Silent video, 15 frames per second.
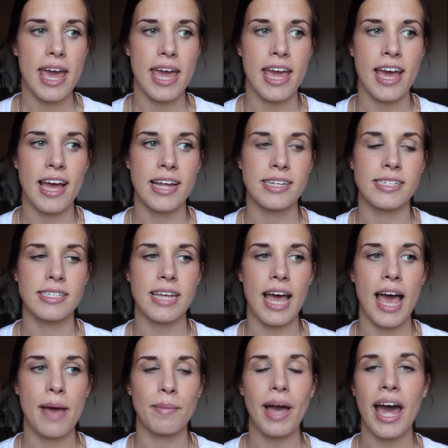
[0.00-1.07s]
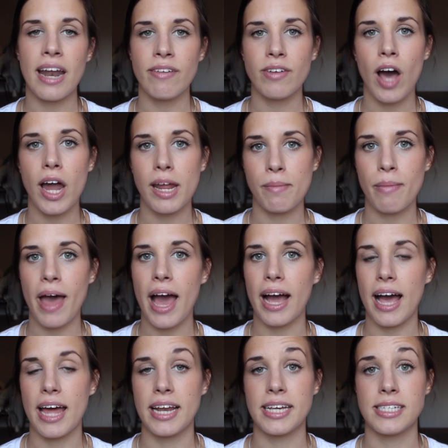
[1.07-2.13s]
and I'm kind of cutting
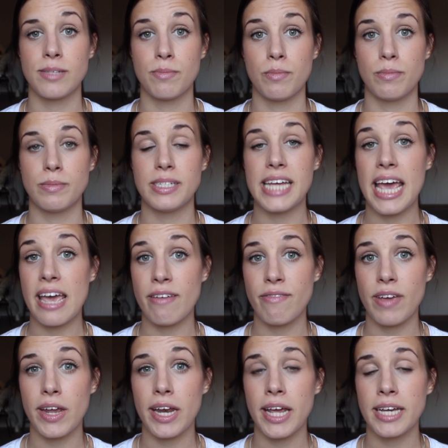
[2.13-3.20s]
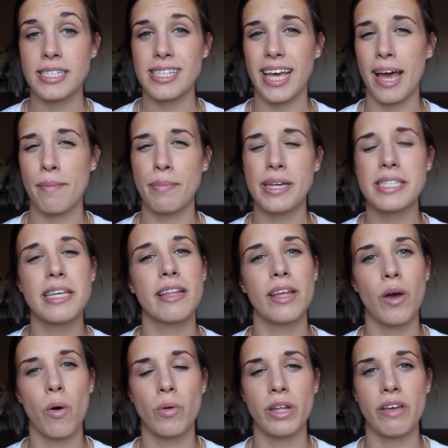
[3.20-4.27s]
back on his day feedings. Like I'm
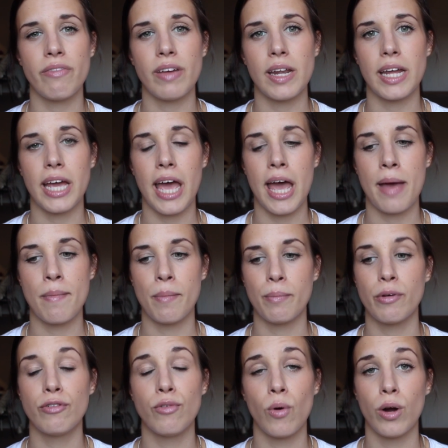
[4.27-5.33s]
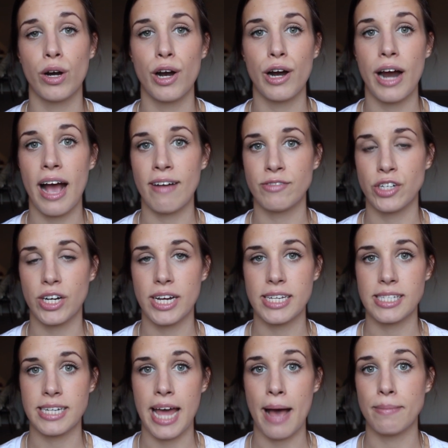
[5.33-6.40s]
basically only feeding him before or after
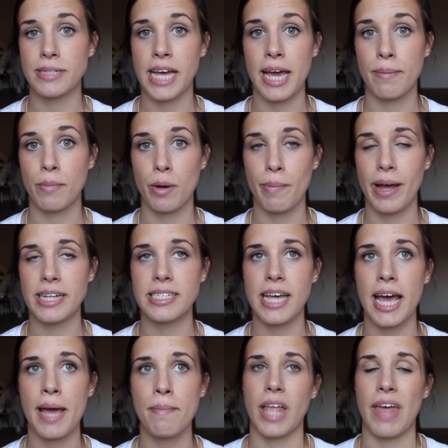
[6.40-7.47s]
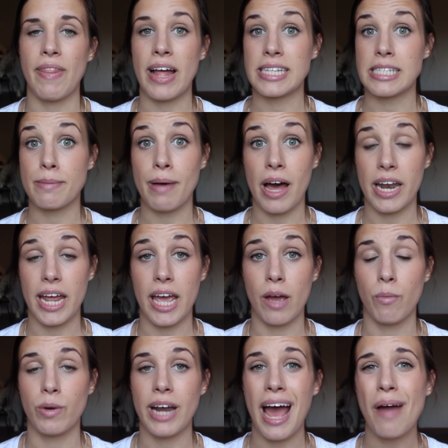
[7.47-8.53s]
his nap time or bedtime and that's about
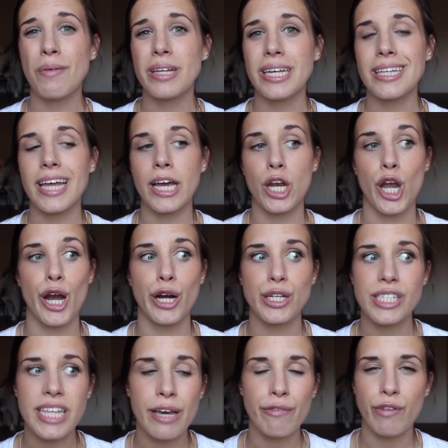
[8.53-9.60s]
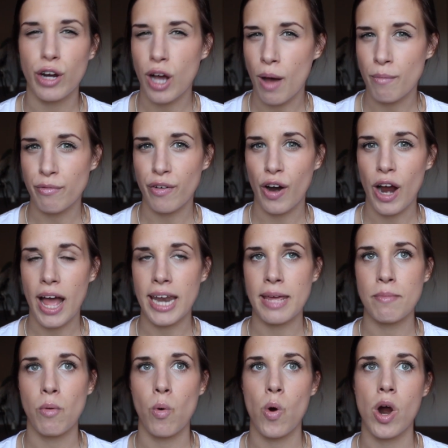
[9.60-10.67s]
it. We're not really like nursing for comfort
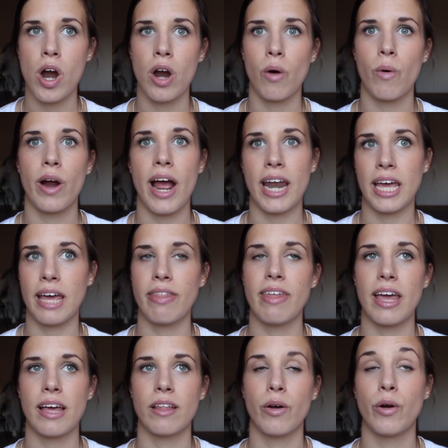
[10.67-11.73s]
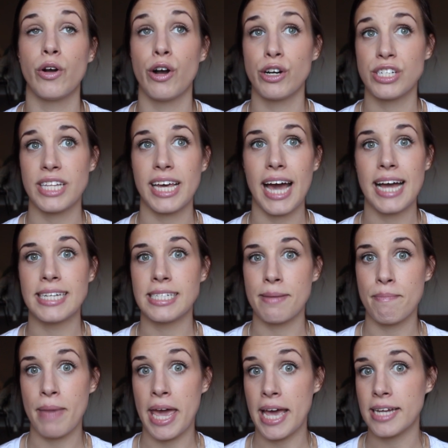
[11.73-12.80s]
anymore or anything or nursing on
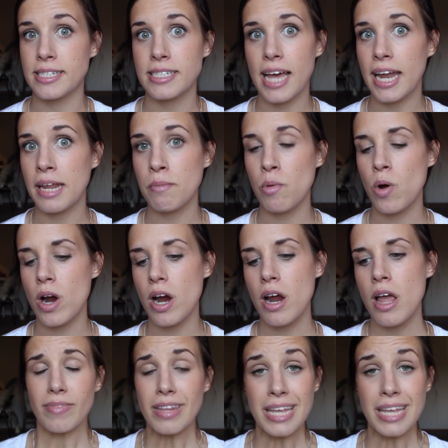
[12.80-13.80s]
demand anymore.